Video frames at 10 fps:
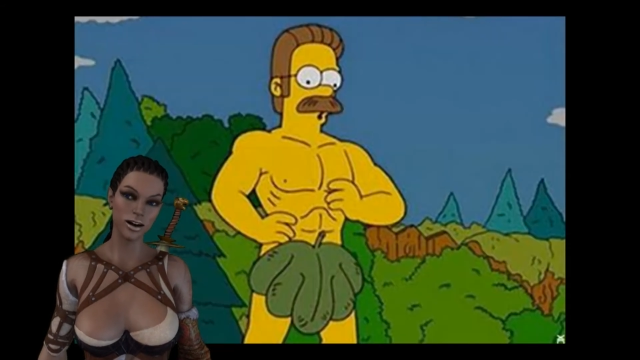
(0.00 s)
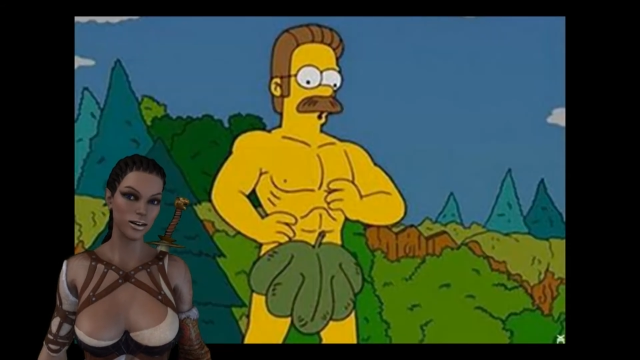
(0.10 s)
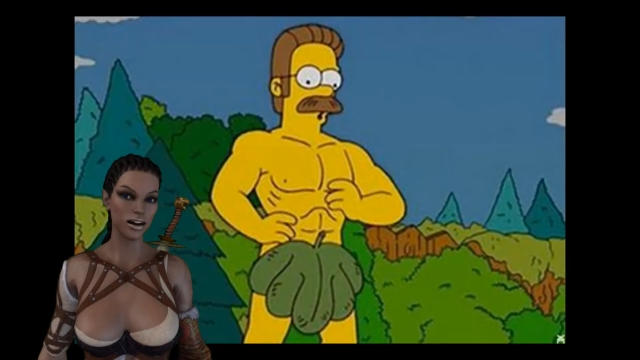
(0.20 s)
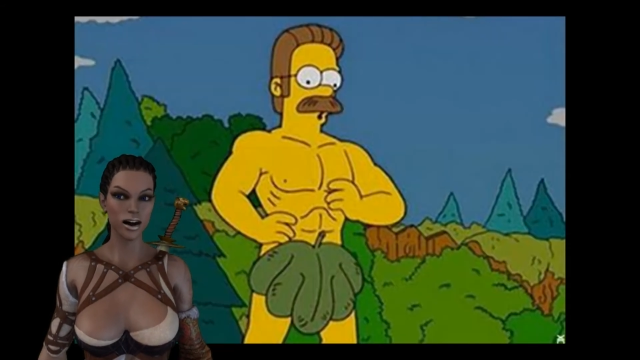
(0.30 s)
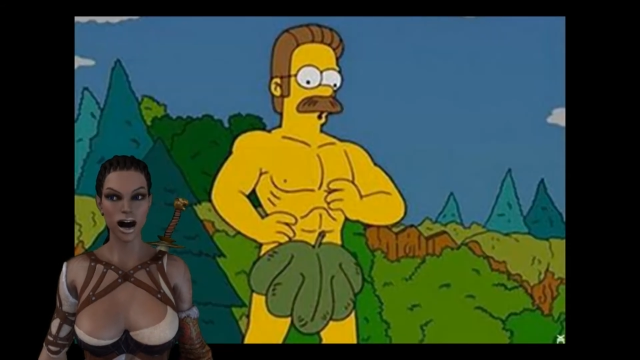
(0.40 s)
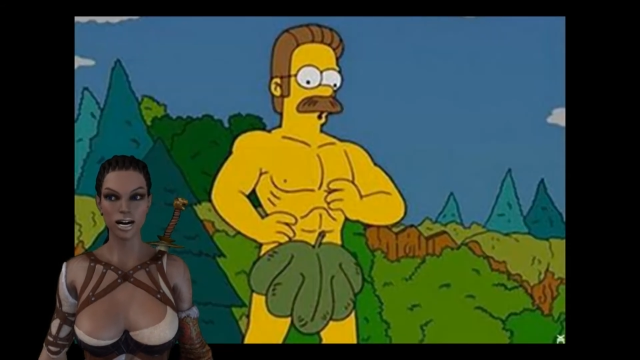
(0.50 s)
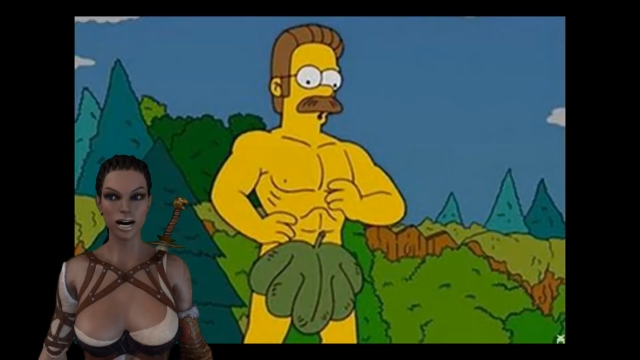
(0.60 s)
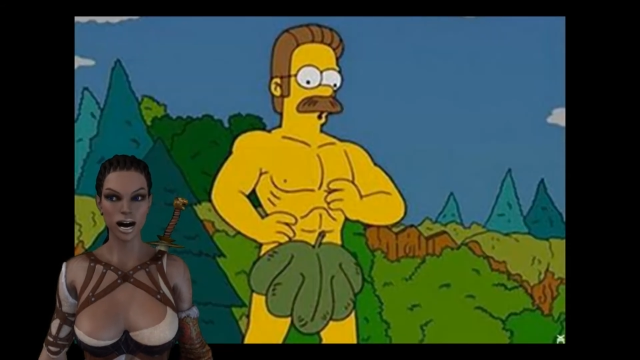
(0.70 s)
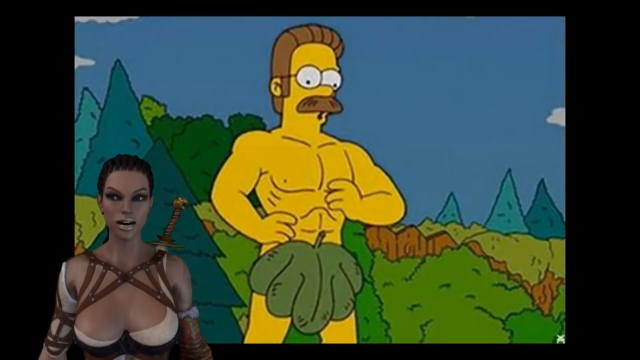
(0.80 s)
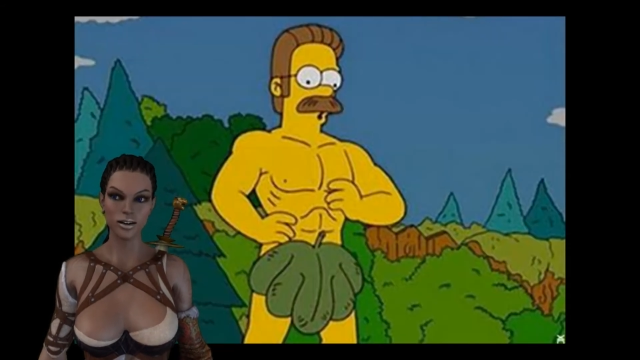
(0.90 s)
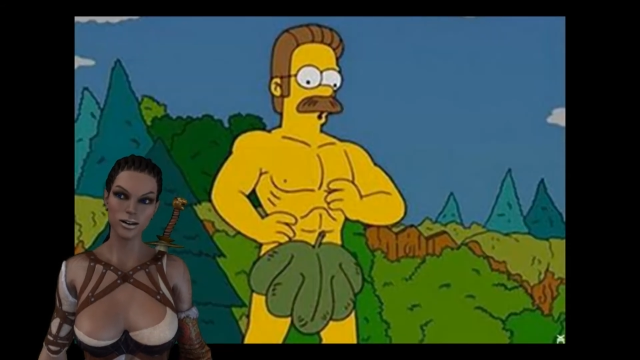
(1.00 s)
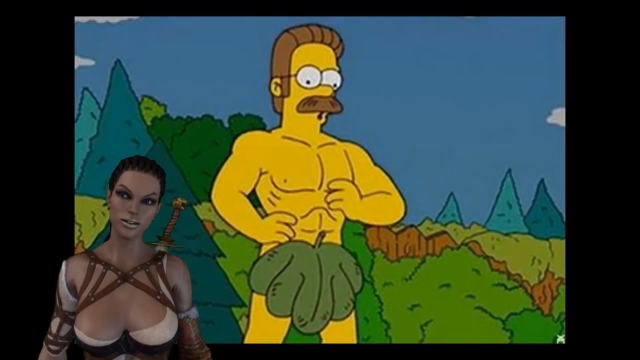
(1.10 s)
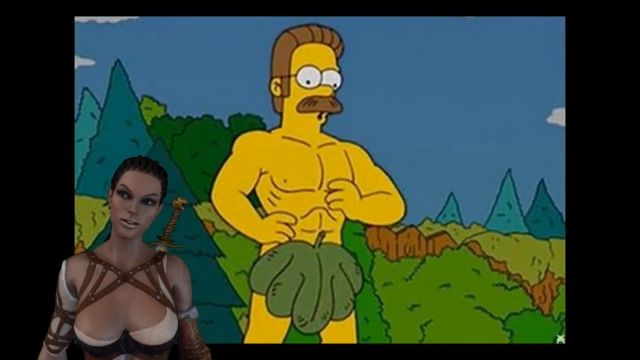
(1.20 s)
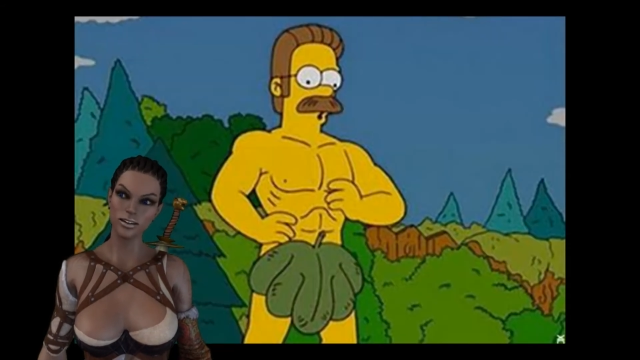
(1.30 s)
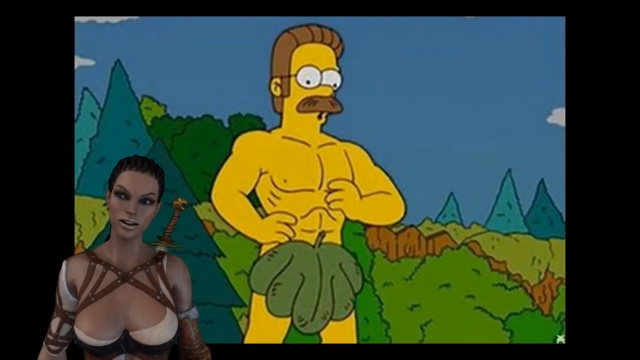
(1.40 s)
are not
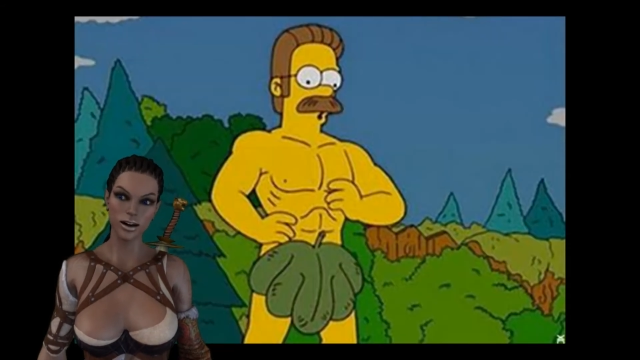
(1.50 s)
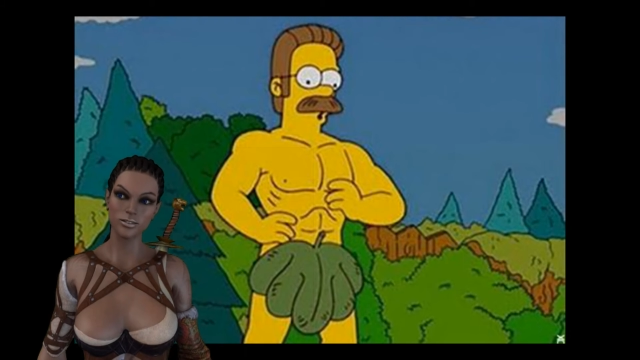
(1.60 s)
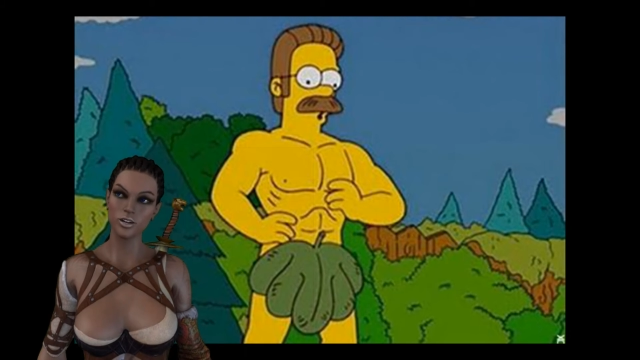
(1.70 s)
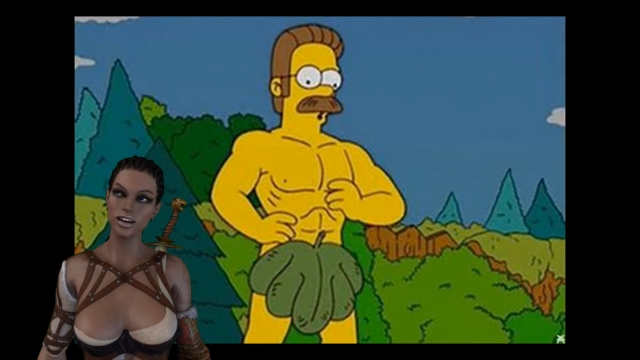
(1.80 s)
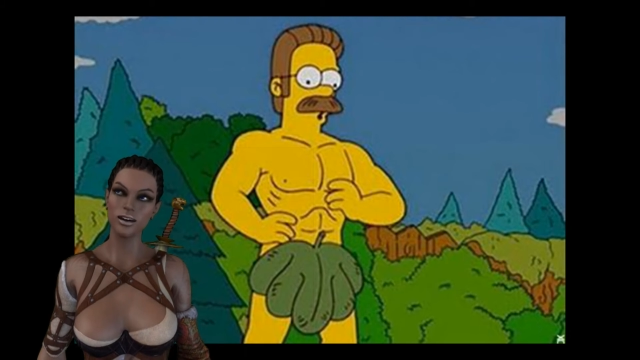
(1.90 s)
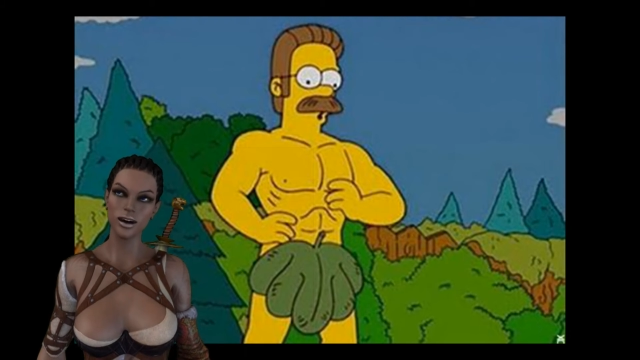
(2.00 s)
typical of